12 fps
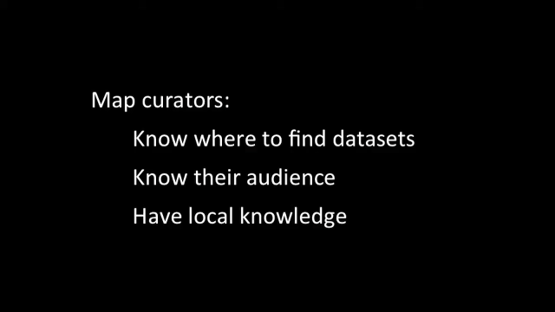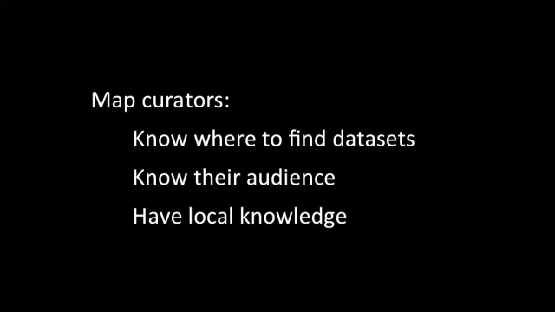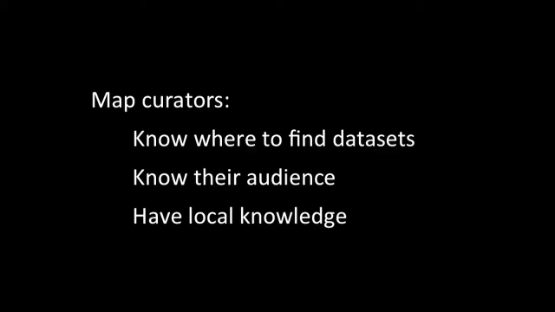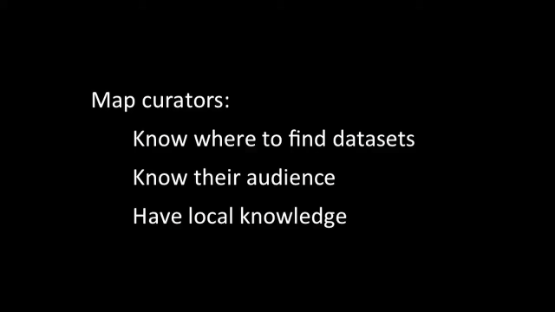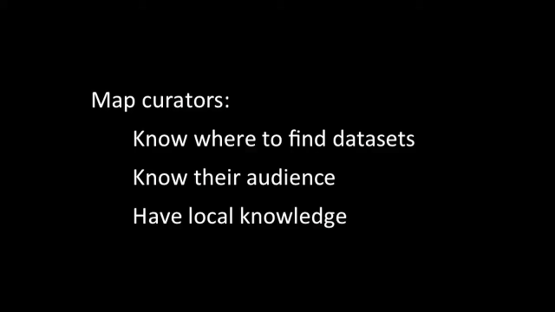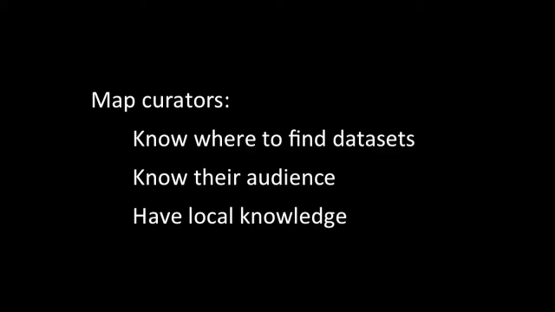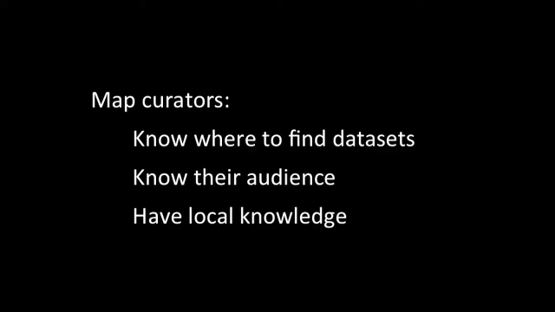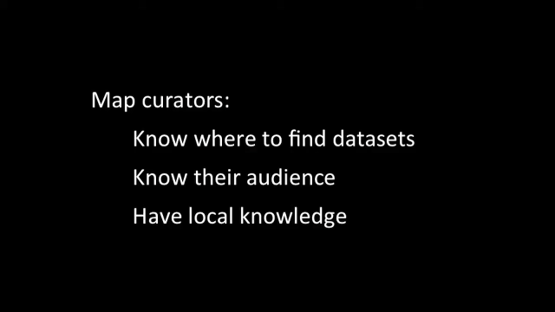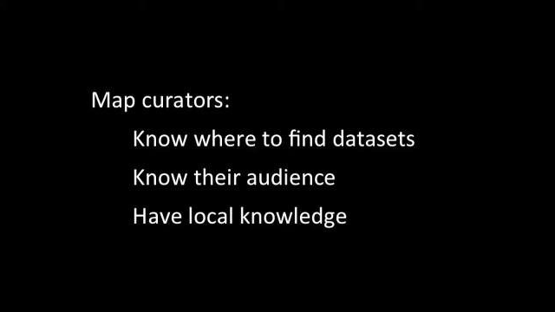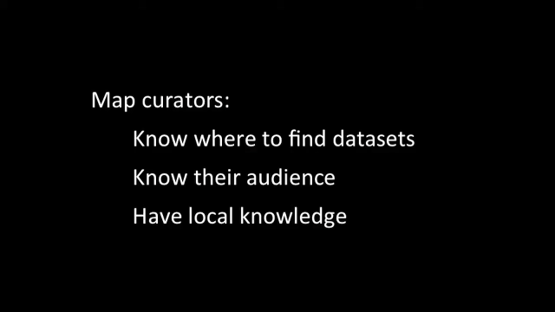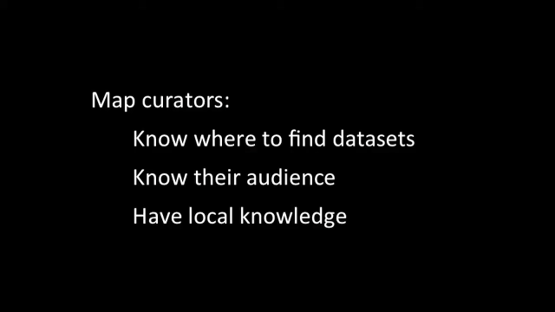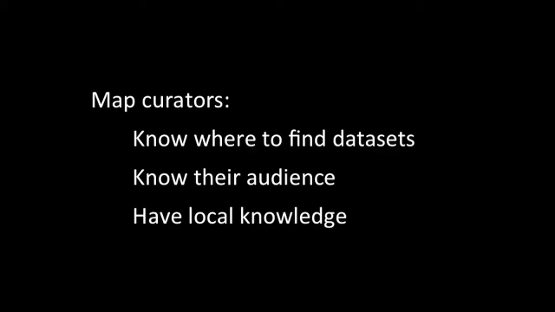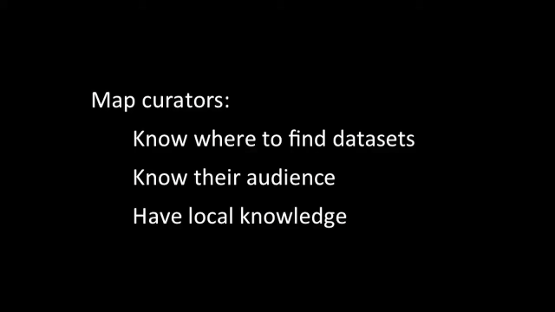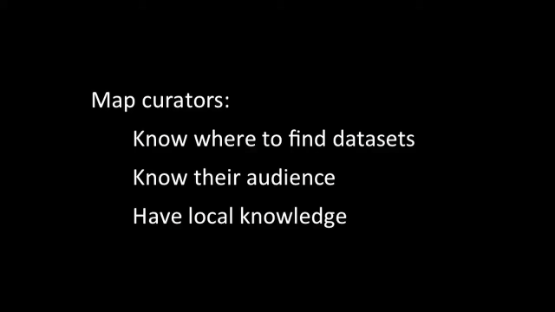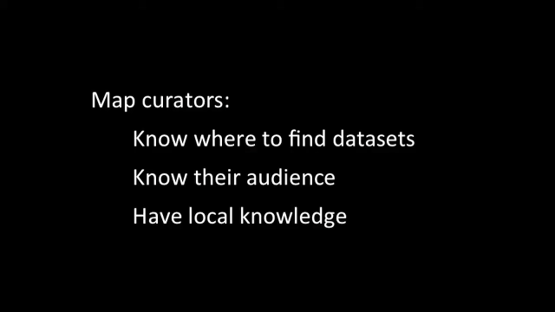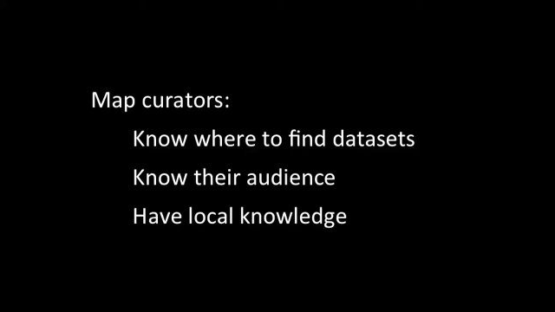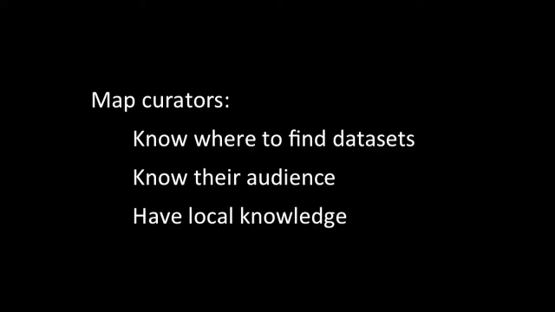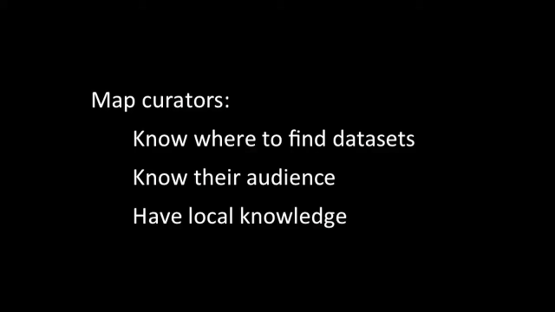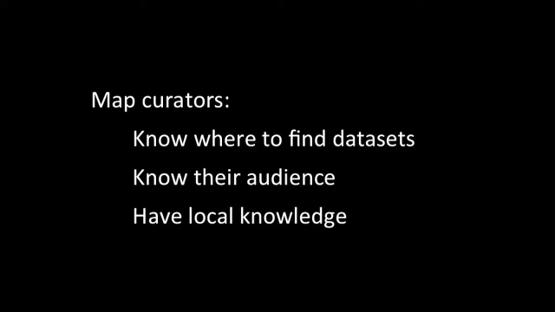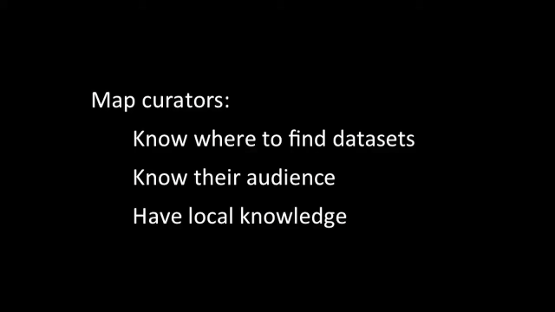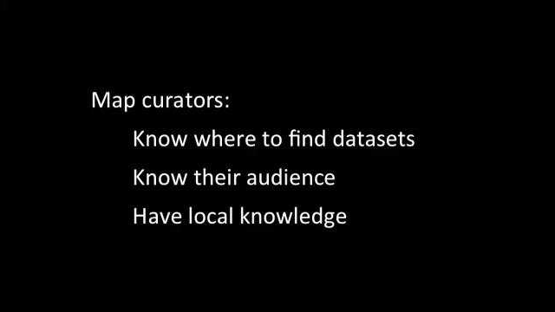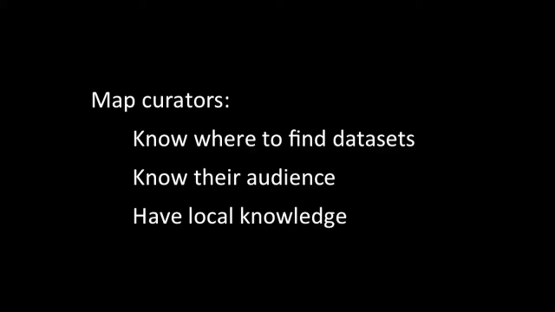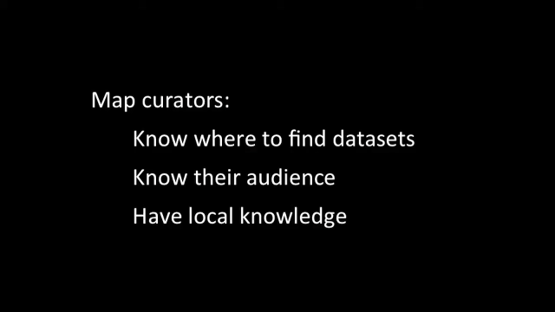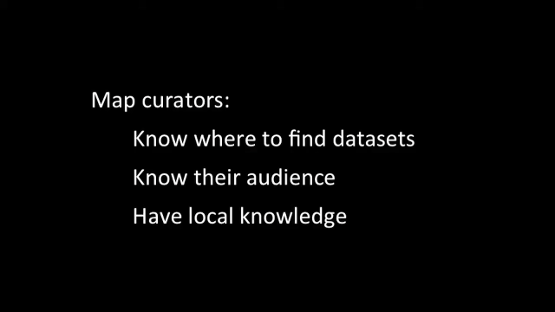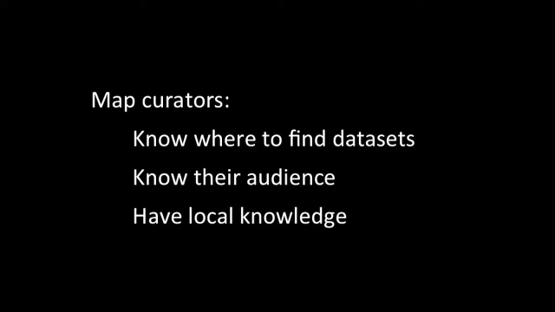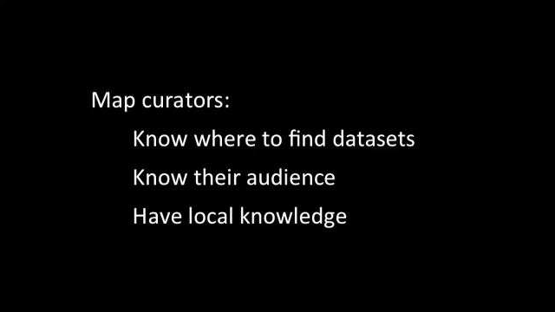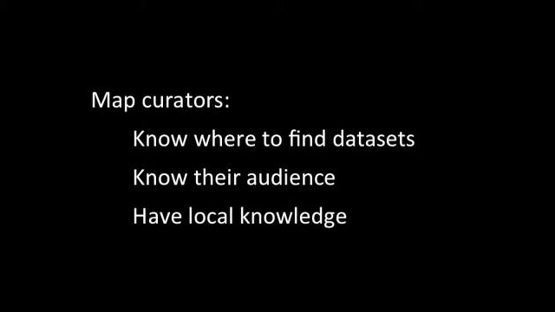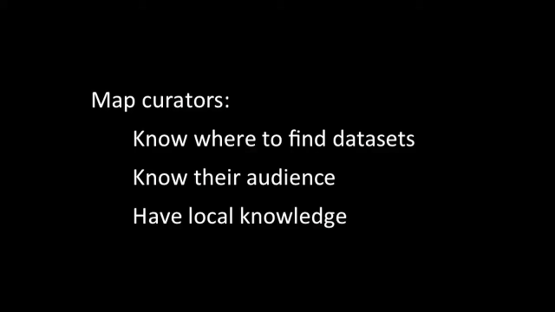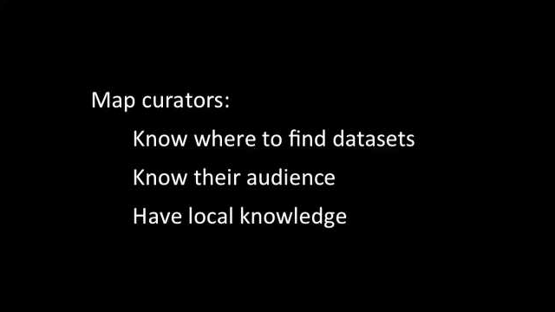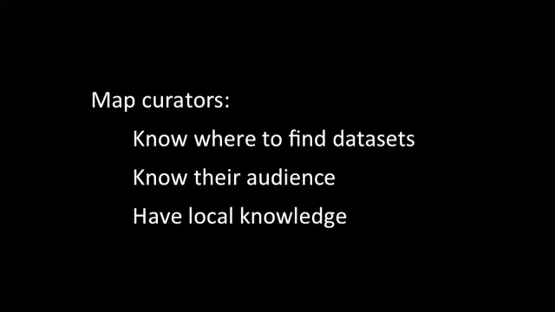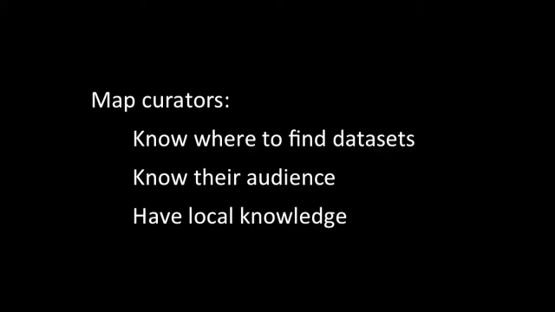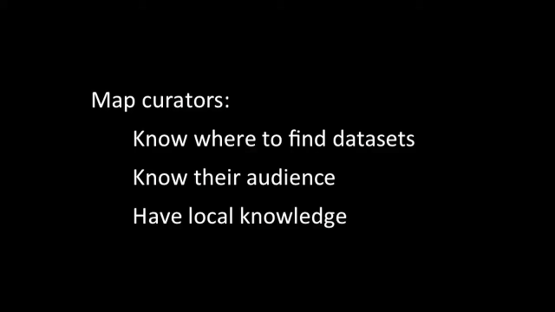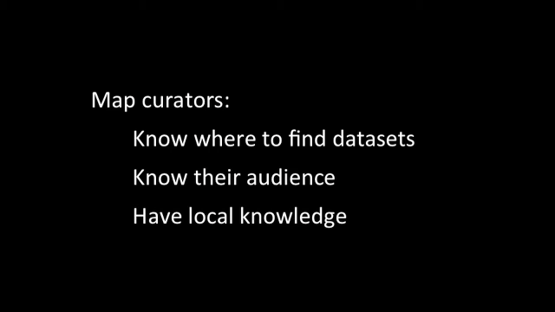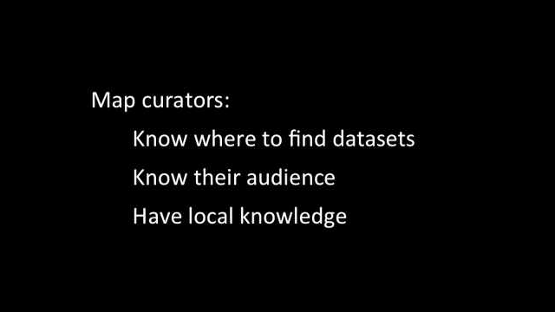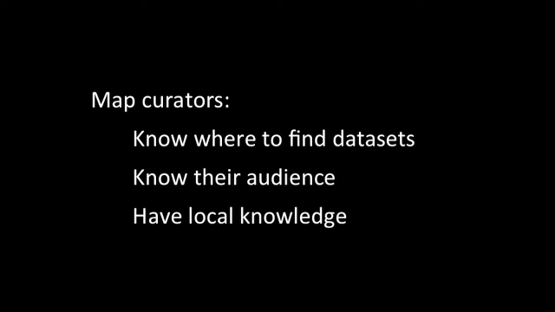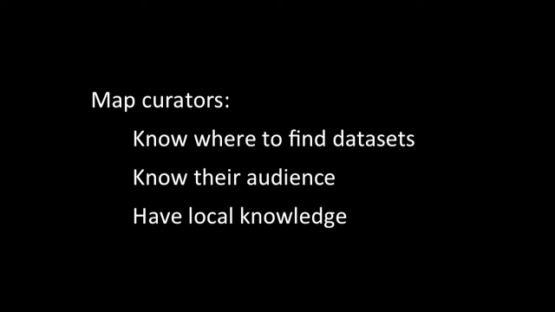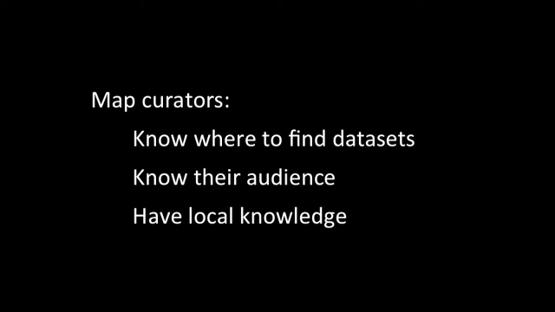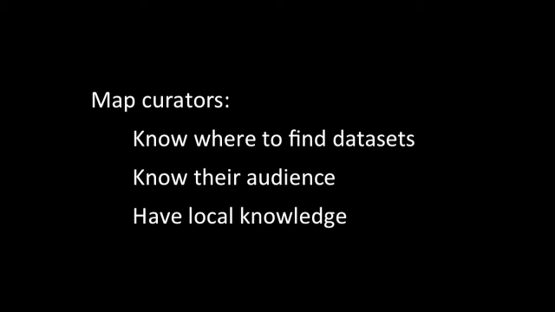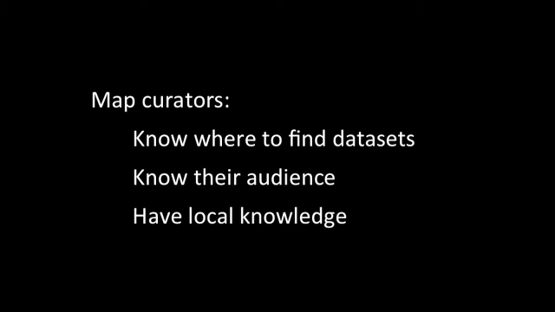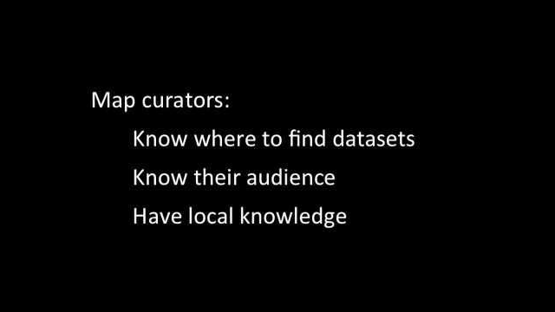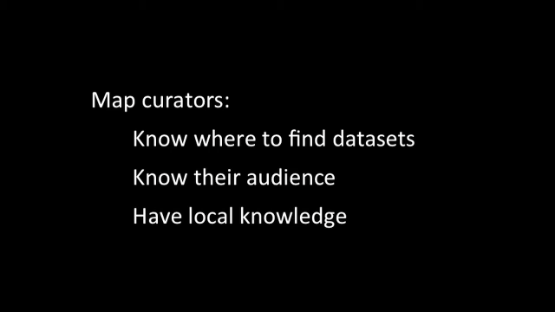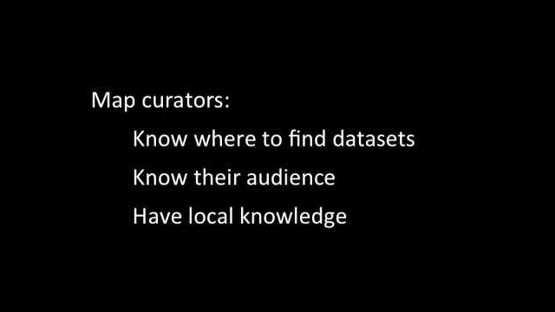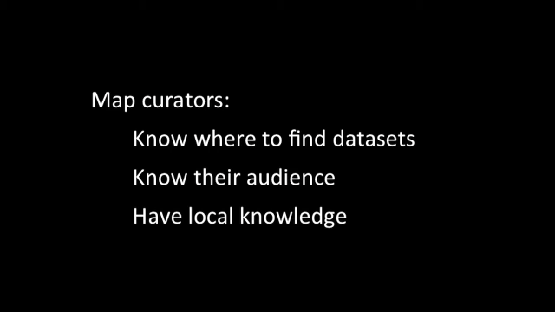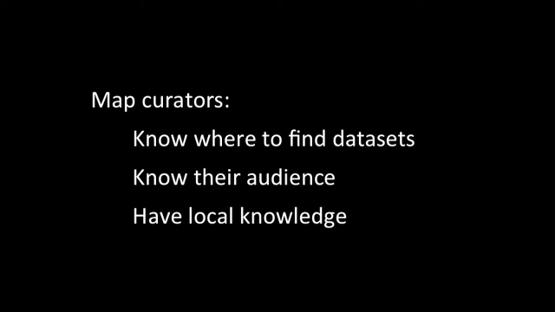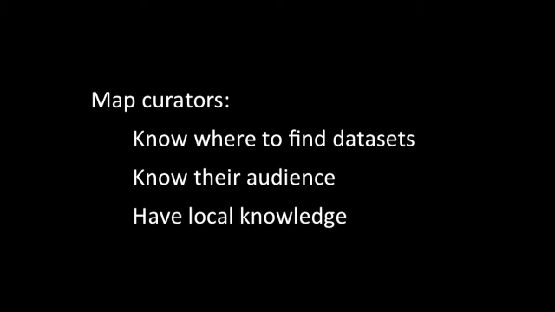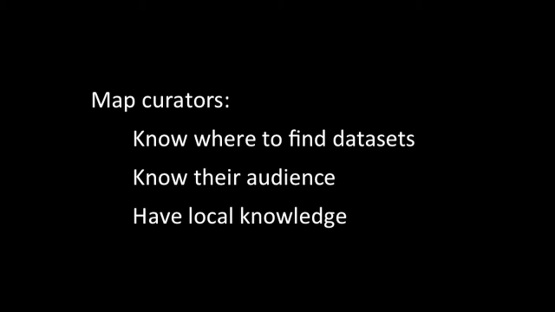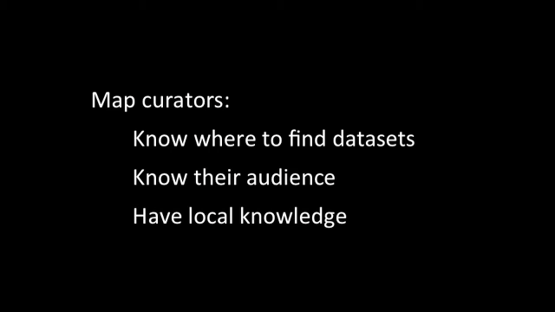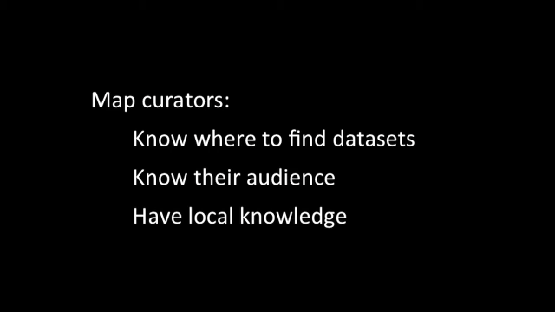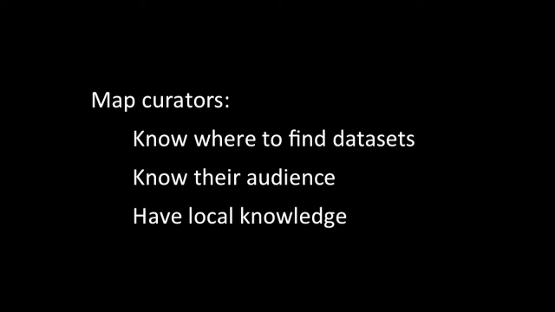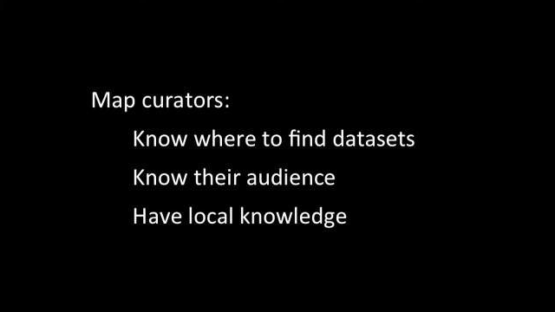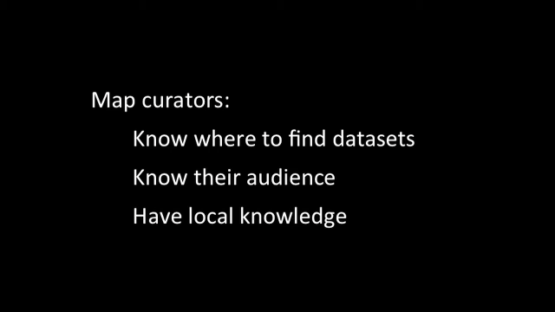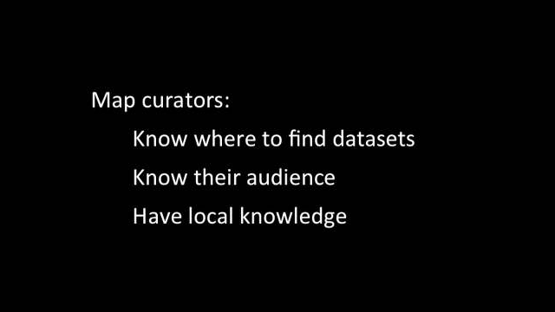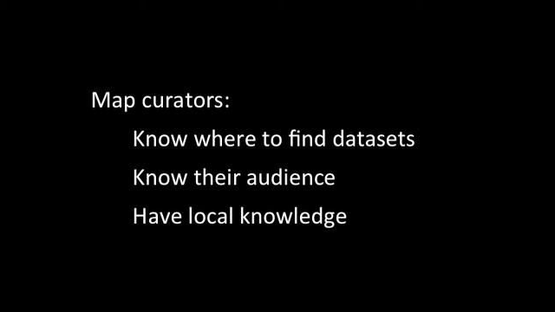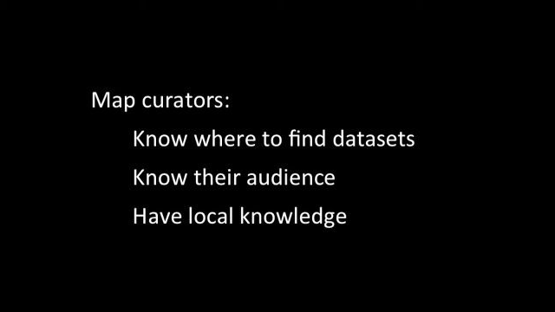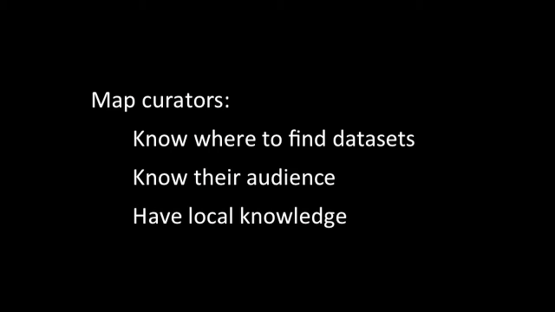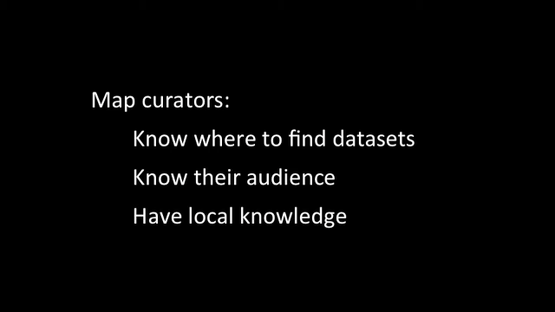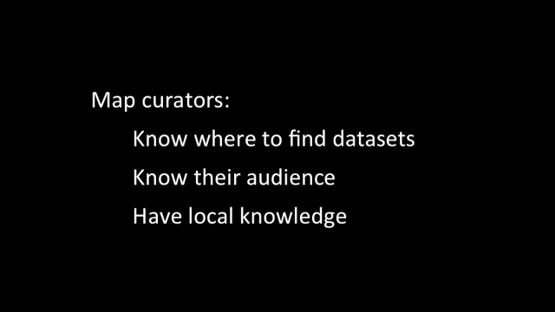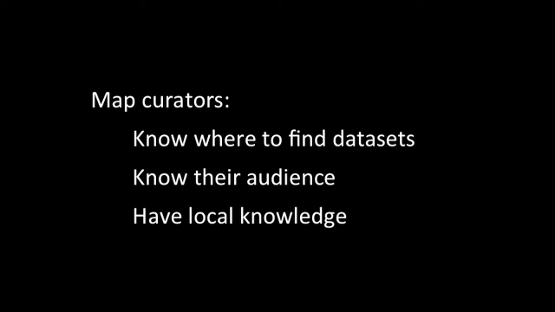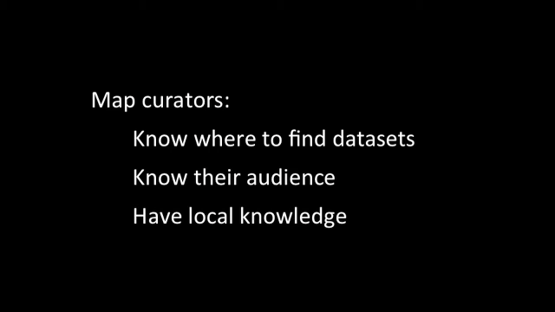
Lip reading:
Nobody's mouth can be seen.